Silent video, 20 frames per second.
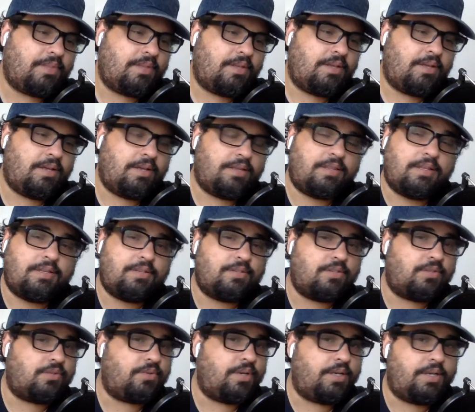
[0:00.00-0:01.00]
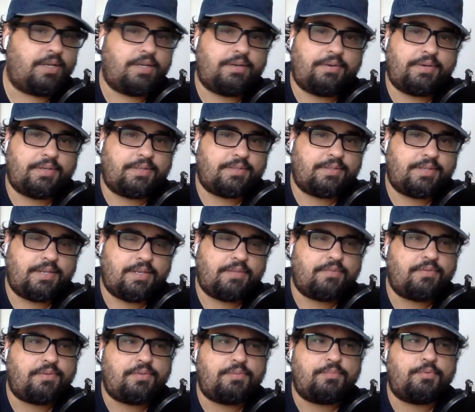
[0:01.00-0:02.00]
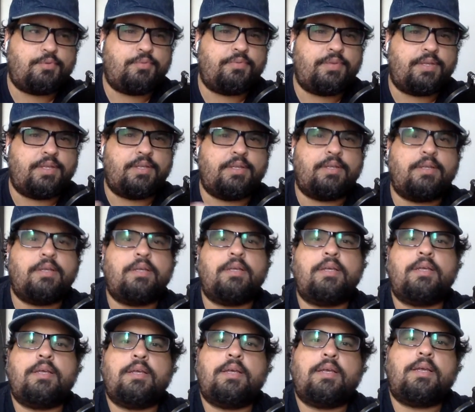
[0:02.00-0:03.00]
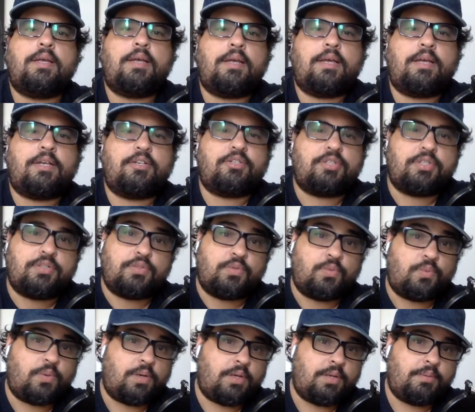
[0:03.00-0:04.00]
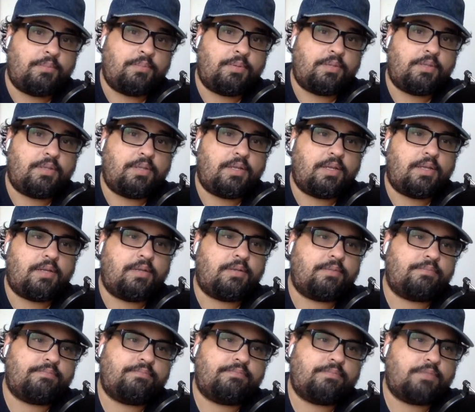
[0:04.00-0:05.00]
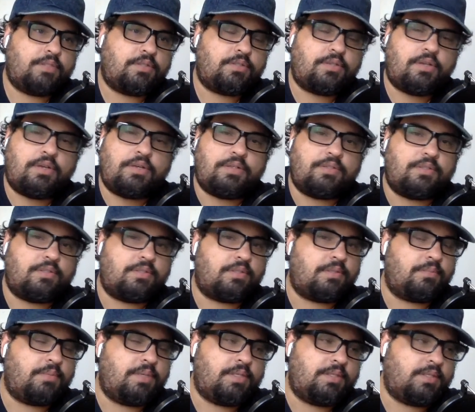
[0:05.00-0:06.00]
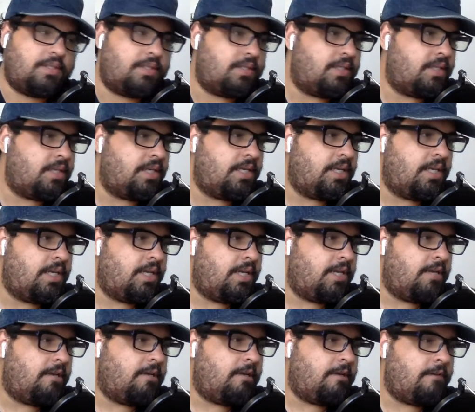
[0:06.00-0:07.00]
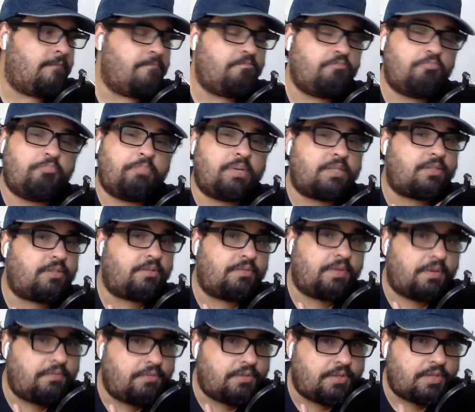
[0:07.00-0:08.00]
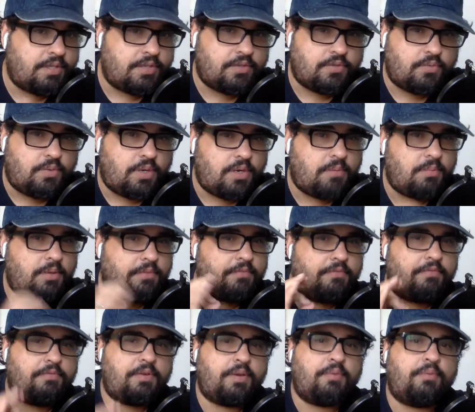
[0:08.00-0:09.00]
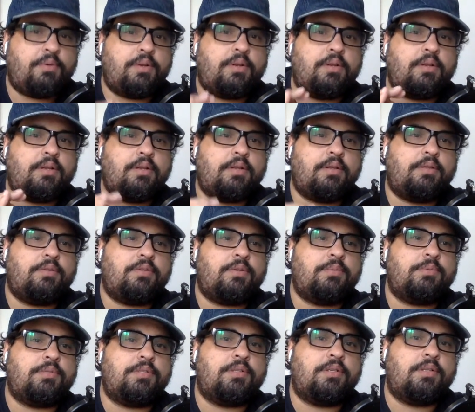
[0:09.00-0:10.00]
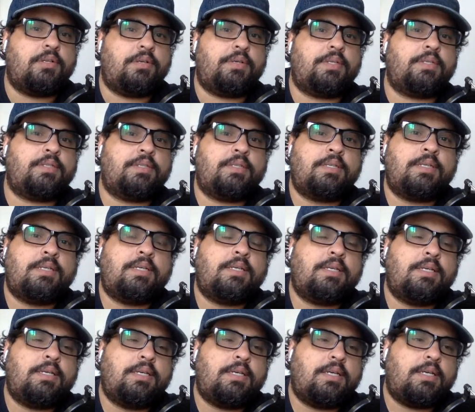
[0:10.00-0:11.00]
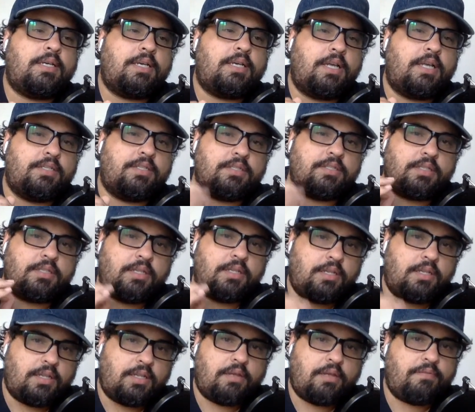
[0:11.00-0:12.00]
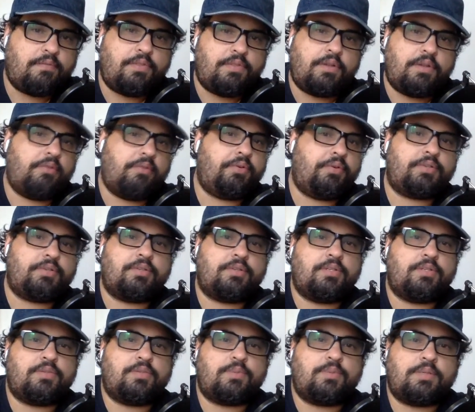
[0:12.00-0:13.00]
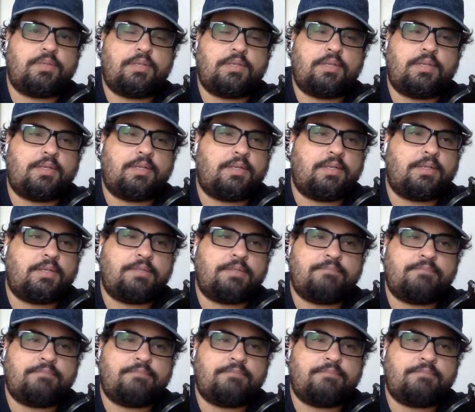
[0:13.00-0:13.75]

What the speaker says: I think it's a great lyrics, and it's from the movie She's the One, but the song is just amazing. Best of Everything is one of my favorite in terms of the lyrics. I just love the lyrics on this one. The